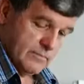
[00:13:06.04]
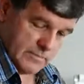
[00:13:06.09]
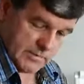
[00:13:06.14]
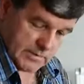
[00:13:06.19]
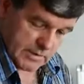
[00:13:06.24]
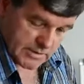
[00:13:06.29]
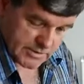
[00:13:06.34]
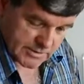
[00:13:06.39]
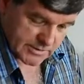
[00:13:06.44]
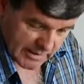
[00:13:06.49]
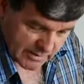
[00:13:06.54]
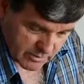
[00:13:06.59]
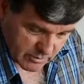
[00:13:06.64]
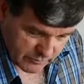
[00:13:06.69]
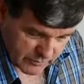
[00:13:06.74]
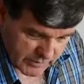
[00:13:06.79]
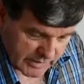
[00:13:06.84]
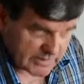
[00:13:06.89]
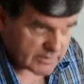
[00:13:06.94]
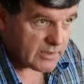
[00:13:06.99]
a stack of
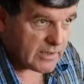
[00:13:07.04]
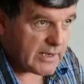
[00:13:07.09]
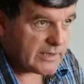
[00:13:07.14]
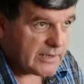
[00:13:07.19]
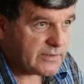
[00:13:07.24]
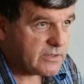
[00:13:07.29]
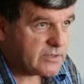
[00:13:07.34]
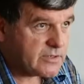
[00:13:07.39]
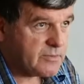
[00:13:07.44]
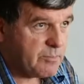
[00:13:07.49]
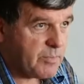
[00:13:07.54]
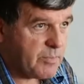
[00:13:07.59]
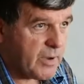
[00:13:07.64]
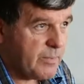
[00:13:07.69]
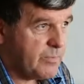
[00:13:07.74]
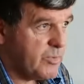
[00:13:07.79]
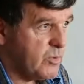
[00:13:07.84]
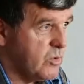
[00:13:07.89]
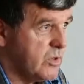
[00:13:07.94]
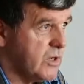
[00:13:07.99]
let letters and
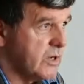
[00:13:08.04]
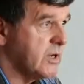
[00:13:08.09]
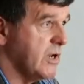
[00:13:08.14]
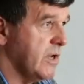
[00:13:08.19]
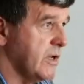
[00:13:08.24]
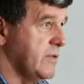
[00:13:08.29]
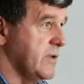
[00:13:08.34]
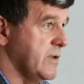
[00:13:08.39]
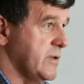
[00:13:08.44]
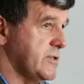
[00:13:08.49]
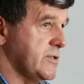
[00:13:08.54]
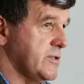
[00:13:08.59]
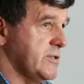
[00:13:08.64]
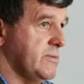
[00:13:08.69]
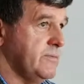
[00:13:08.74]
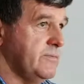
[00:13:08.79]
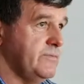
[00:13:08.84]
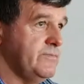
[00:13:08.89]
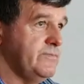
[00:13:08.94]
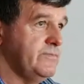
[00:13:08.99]
paperwork like this
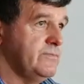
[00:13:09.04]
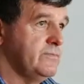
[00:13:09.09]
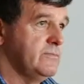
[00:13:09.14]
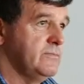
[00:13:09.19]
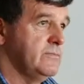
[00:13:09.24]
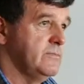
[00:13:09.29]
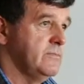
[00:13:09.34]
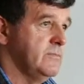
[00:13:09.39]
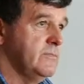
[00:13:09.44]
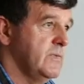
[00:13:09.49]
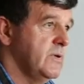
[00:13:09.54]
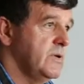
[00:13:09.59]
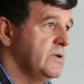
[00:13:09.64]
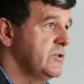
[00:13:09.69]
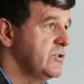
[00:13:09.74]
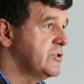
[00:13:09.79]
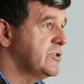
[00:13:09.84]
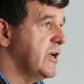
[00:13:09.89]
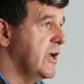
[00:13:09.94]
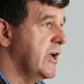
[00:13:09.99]
to
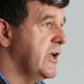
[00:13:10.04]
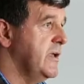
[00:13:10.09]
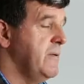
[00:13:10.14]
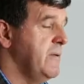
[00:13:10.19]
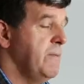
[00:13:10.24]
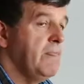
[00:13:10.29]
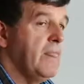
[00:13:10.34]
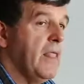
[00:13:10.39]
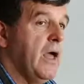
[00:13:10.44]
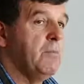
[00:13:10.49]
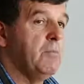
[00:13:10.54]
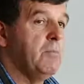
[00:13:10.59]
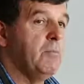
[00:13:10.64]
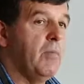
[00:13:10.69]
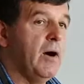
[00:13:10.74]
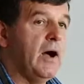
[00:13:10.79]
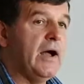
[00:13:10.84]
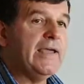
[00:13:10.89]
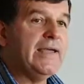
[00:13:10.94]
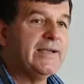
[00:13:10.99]
say,
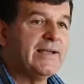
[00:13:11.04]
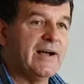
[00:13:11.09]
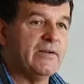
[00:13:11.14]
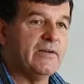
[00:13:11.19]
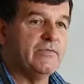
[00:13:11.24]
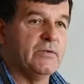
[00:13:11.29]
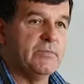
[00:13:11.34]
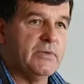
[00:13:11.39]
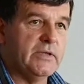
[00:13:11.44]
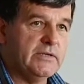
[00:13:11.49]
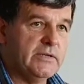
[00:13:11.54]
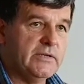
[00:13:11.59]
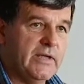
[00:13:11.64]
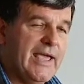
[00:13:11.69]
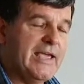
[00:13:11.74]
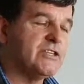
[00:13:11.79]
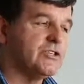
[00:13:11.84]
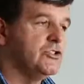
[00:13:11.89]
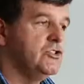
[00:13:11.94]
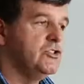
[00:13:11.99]
my government
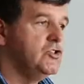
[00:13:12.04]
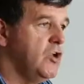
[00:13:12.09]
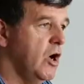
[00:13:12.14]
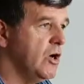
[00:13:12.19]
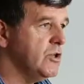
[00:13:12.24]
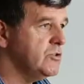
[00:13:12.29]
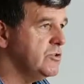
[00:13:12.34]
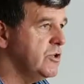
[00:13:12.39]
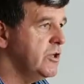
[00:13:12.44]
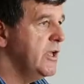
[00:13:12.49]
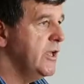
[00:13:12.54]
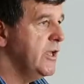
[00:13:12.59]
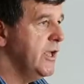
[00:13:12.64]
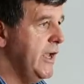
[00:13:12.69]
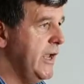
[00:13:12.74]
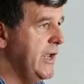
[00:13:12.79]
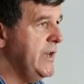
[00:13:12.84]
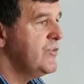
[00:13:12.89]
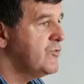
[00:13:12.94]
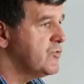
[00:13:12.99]
is not
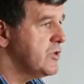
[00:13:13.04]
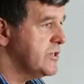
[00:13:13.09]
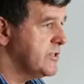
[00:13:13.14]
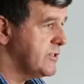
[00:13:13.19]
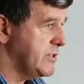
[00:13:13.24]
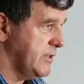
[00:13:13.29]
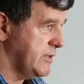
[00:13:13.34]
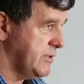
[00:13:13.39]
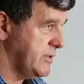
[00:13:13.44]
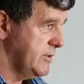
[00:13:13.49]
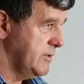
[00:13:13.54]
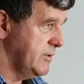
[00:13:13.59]
interested